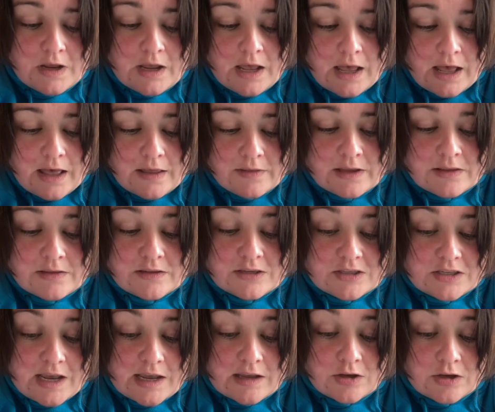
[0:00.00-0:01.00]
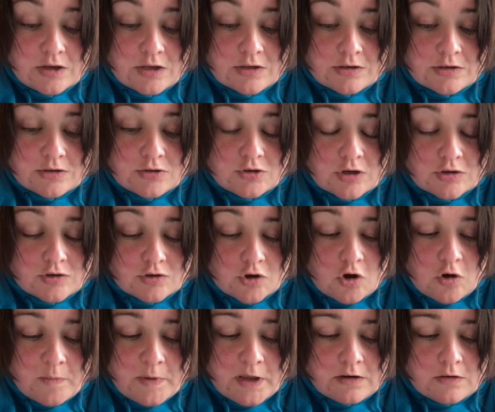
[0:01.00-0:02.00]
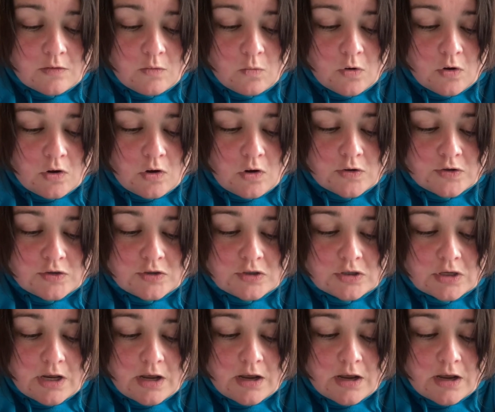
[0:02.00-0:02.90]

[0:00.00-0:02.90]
and then the second judge comment was